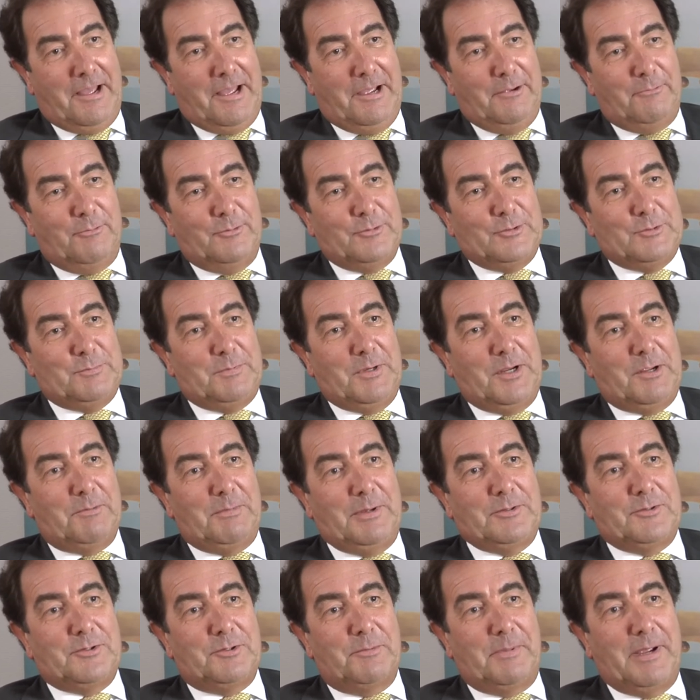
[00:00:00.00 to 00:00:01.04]
I won't speak
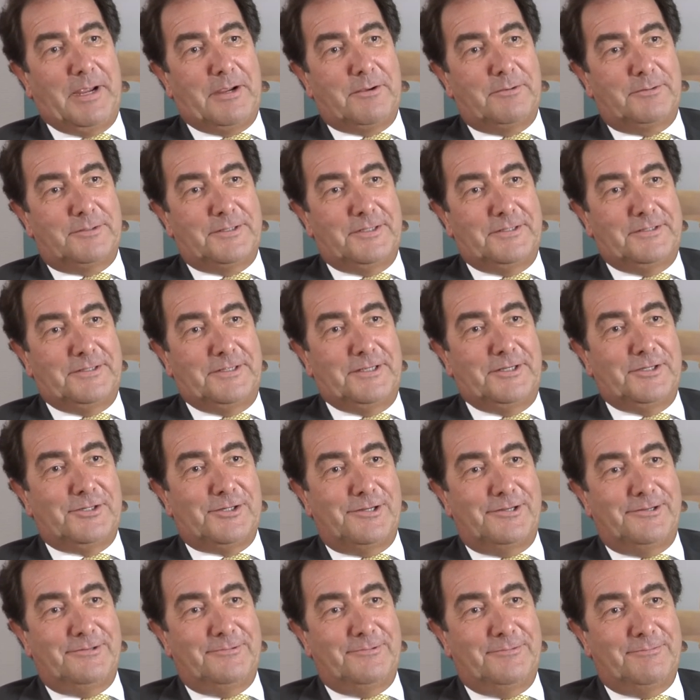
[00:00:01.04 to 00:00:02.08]
about tobacco
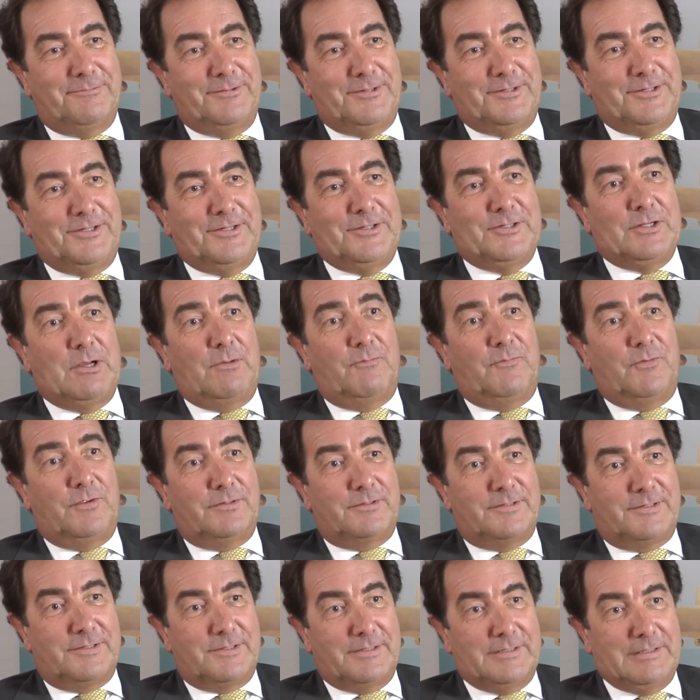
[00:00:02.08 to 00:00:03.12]
cessation, which is
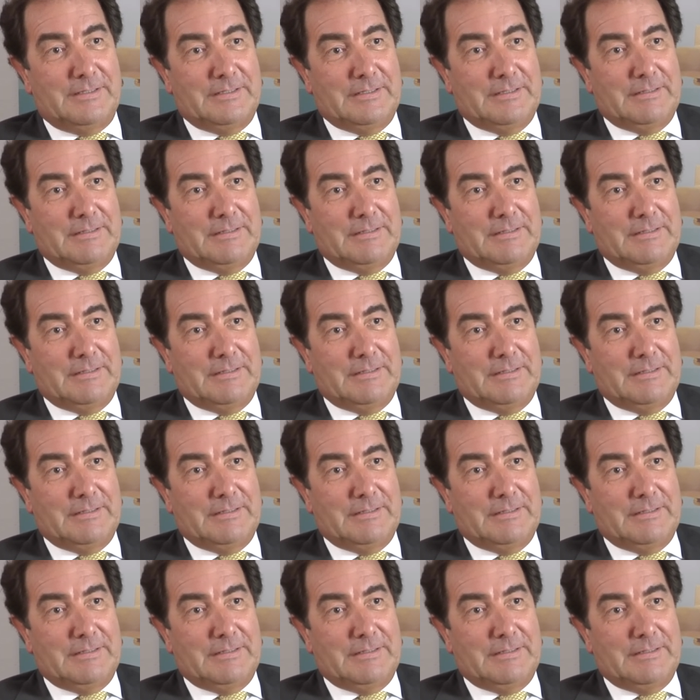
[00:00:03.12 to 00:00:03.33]
obvious.